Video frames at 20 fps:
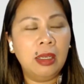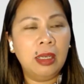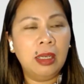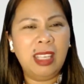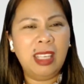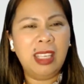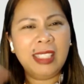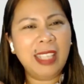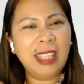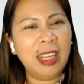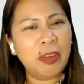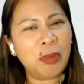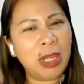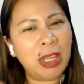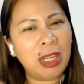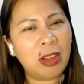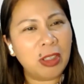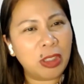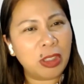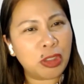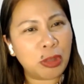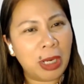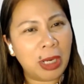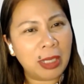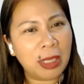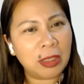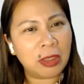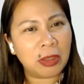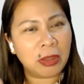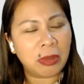it's not really
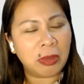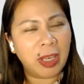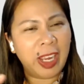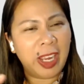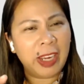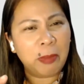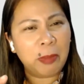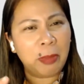contractor, right?